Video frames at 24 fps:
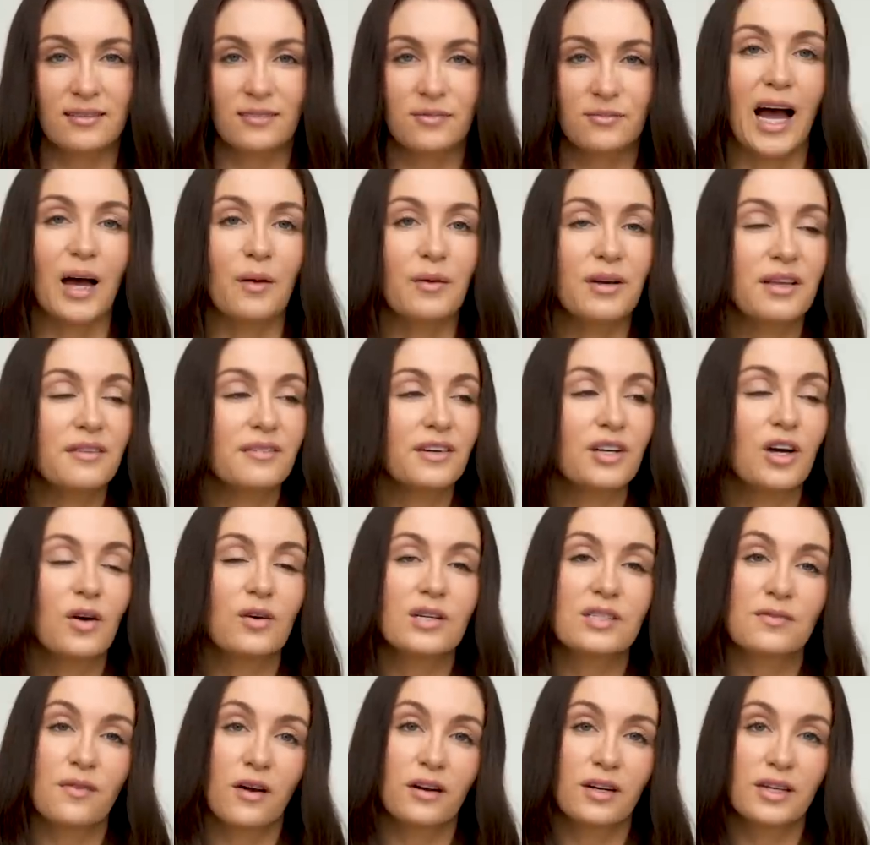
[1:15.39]
I would even go
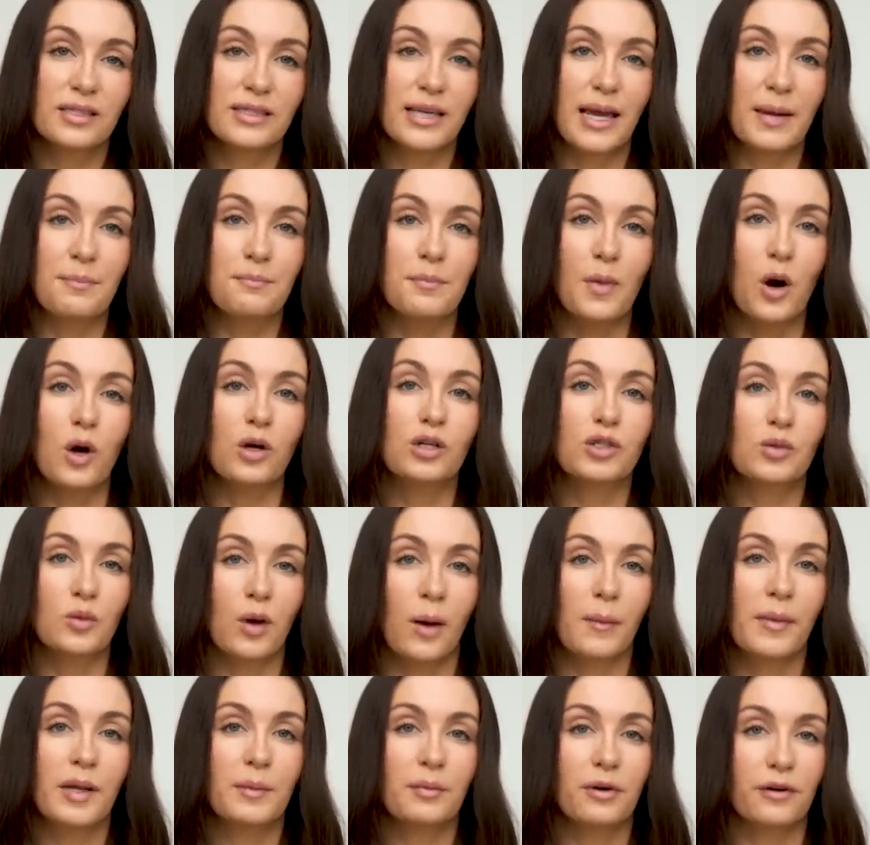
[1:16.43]
as far to say most
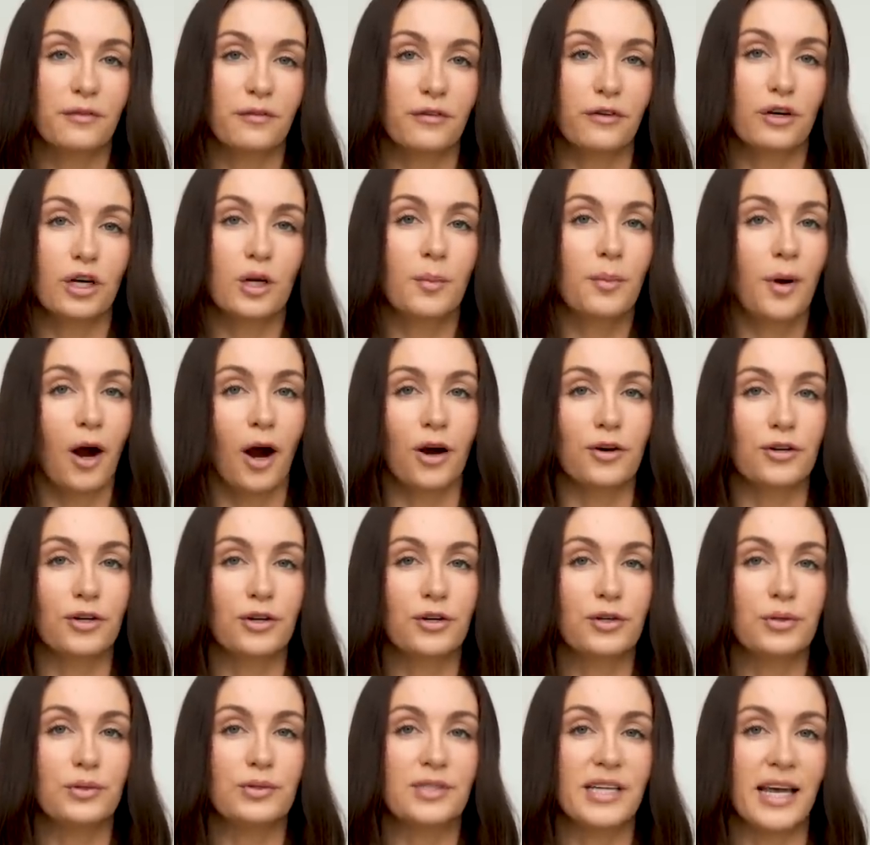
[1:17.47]
women prefer a
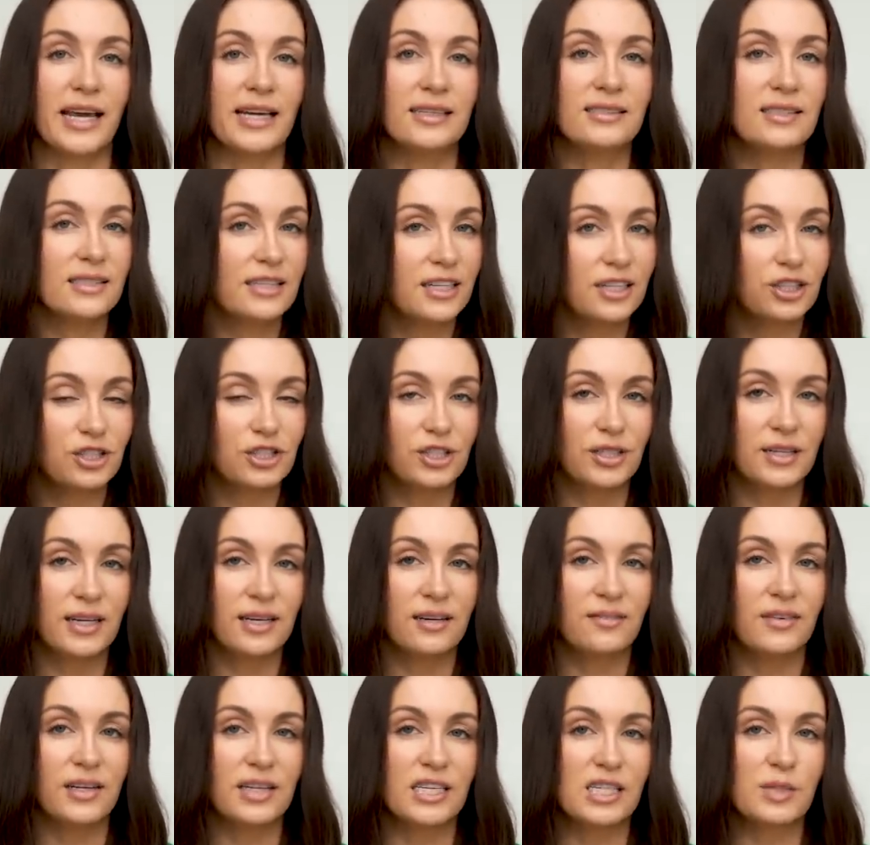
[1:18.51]
partner who takes
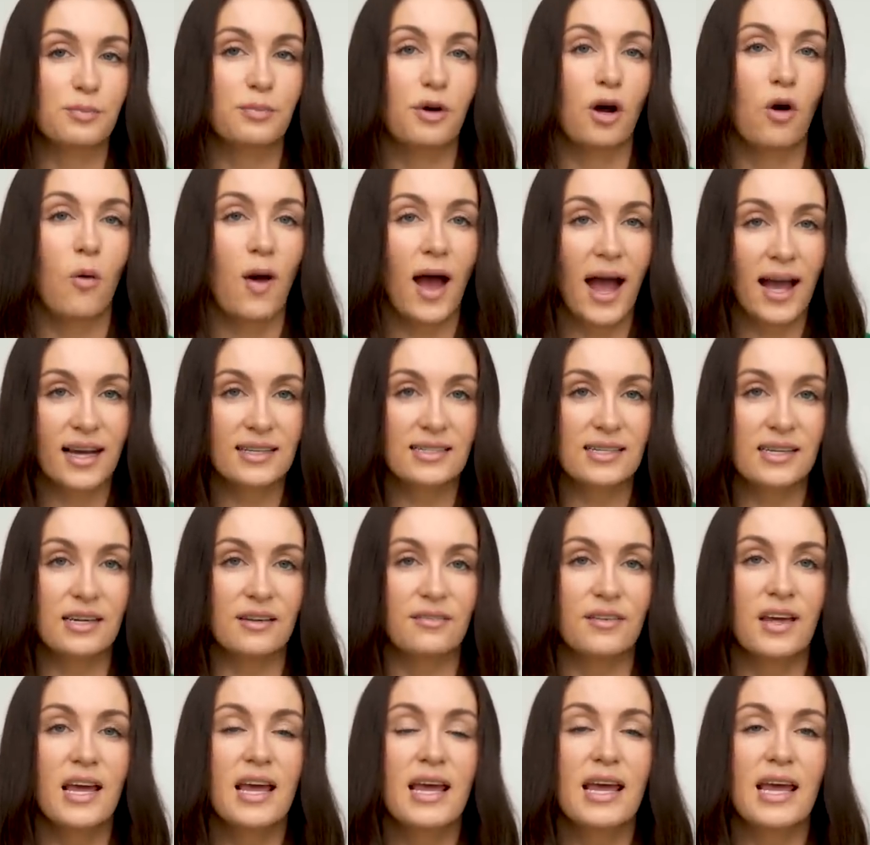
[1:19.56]
initiative and is
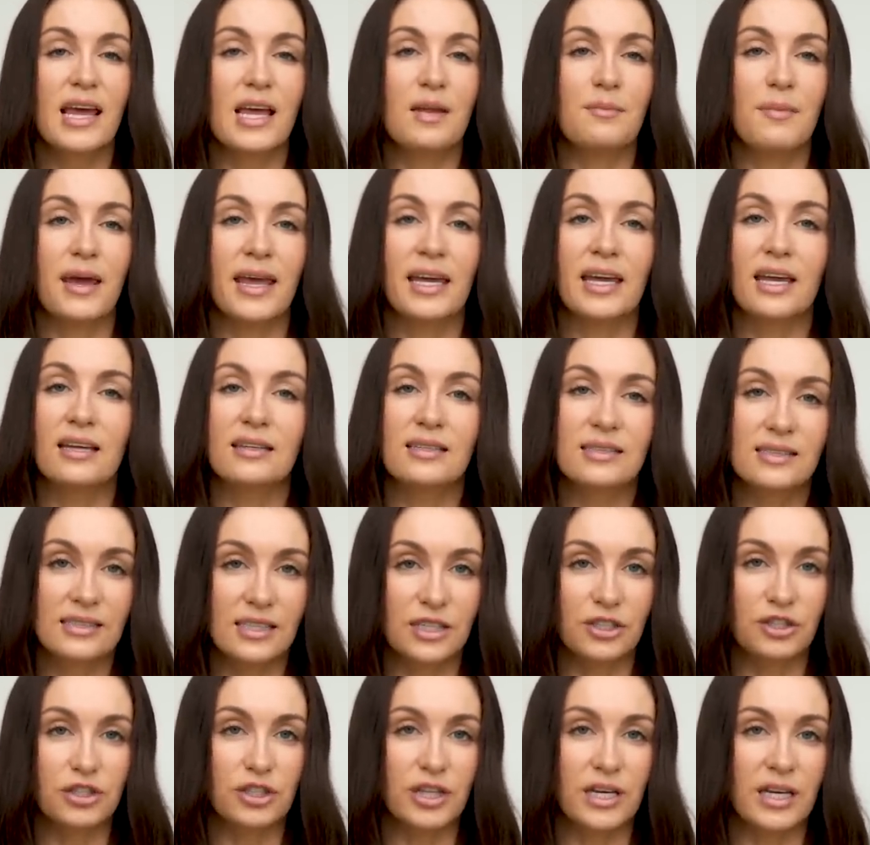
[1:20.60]
proactive in making
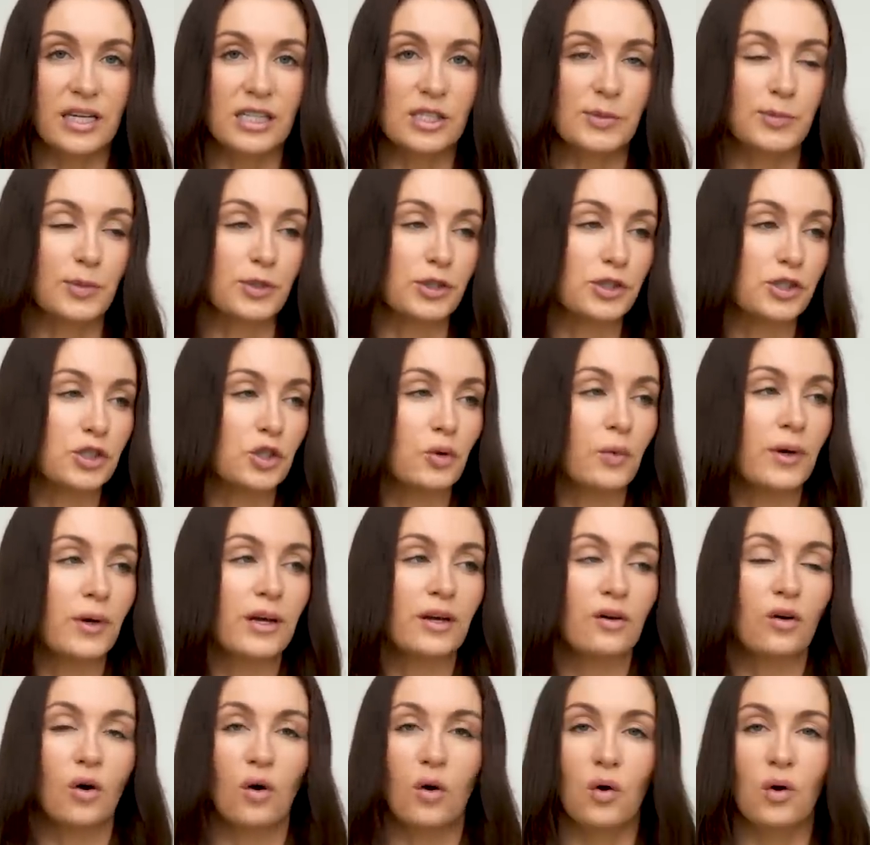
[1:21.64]
decisions,
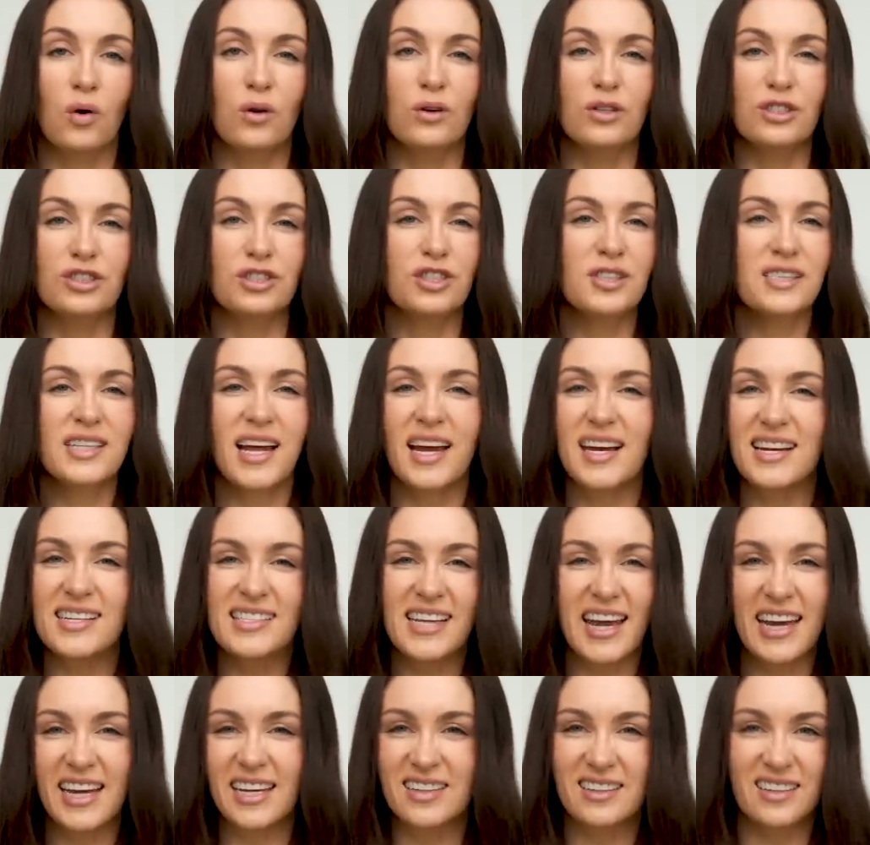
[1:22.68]
pursuing goals, just kind of
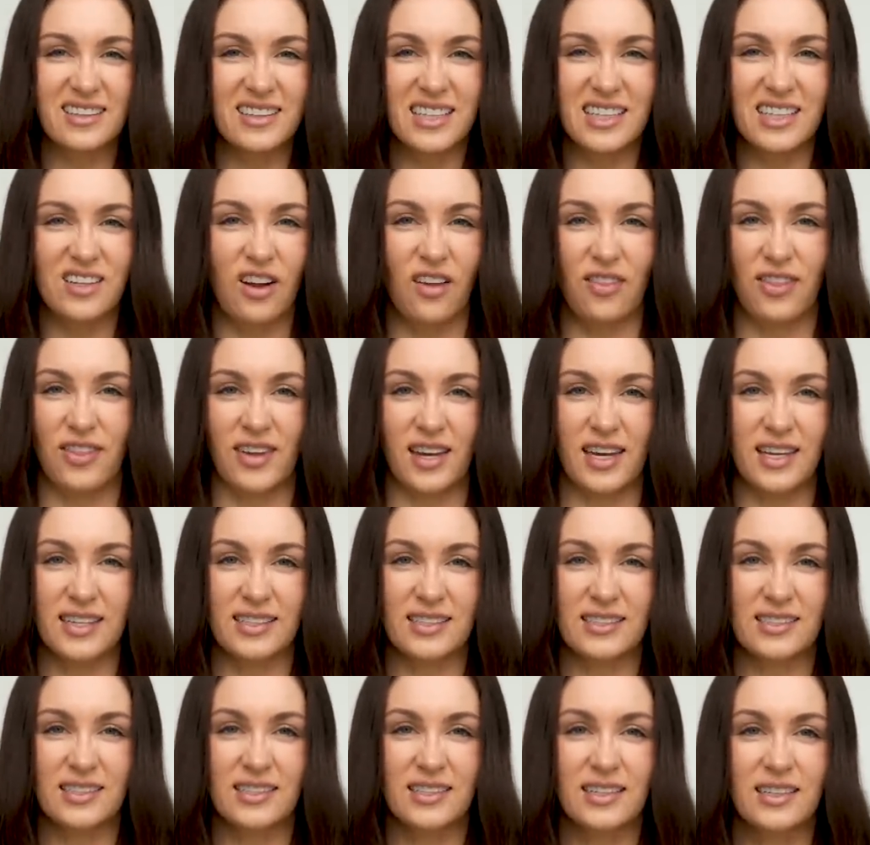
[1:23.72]
taking the lead on
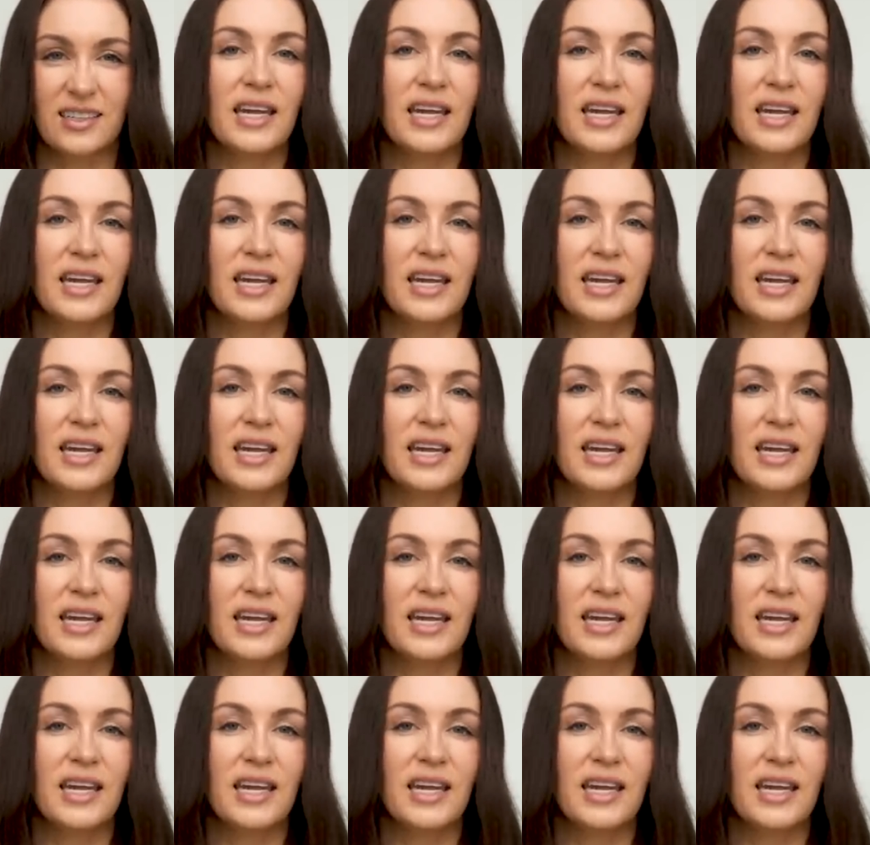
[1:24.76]
things.